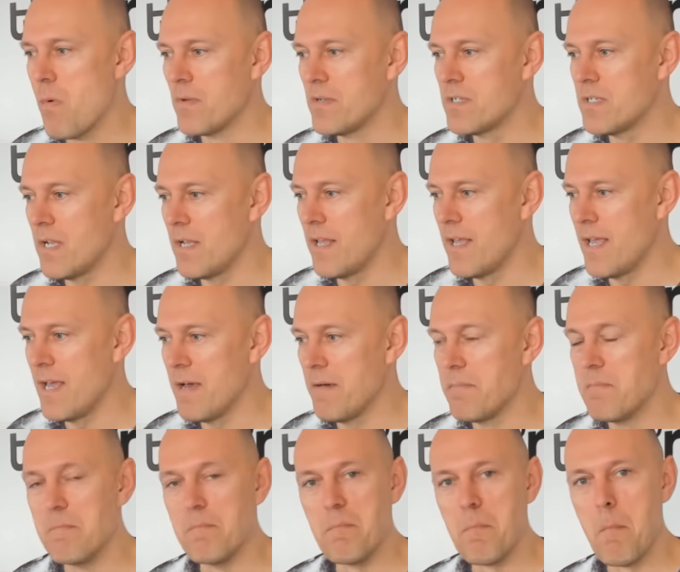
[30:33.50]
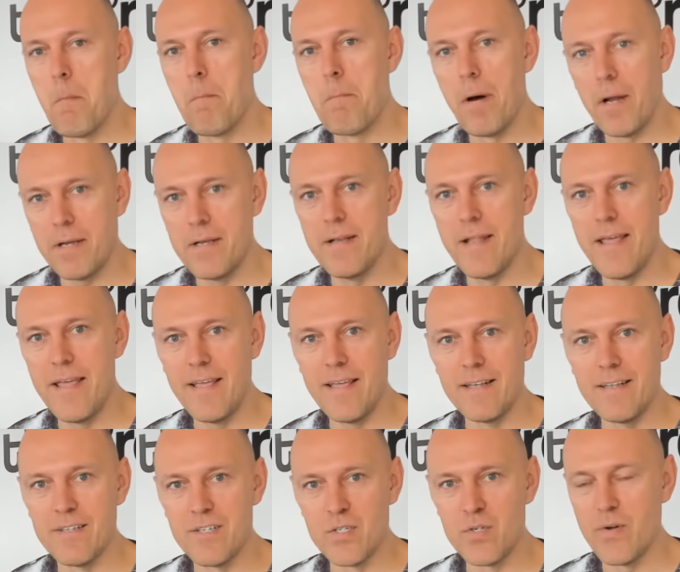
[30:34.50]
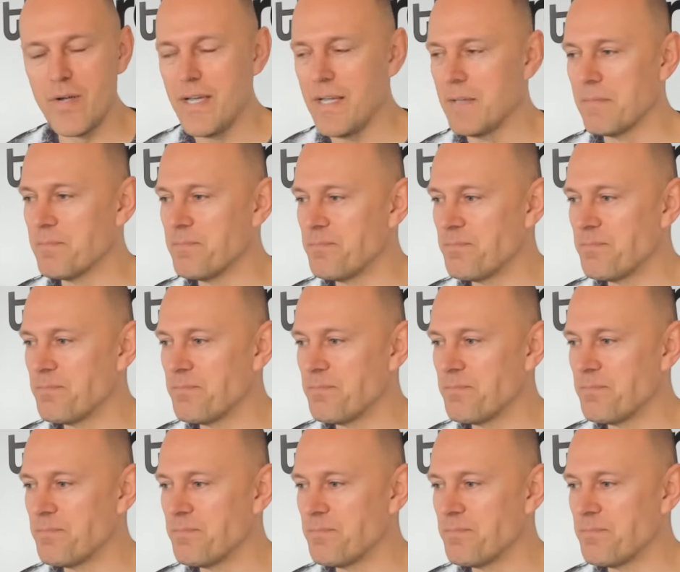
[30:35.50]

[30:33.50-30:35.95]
Sit here, butt naked, and trade.